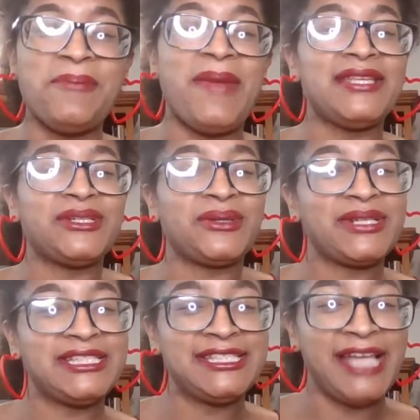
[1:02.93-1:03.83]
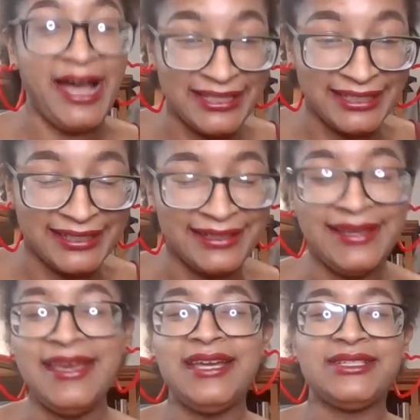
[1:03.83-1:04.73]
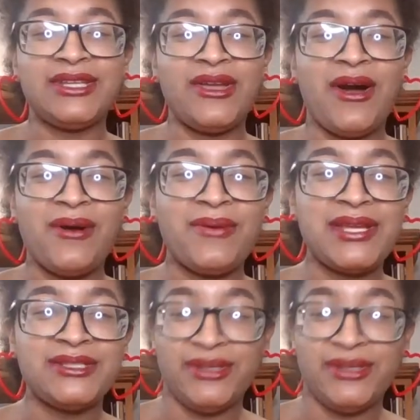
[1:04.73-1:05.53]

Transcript: Make sure it's solid so you always know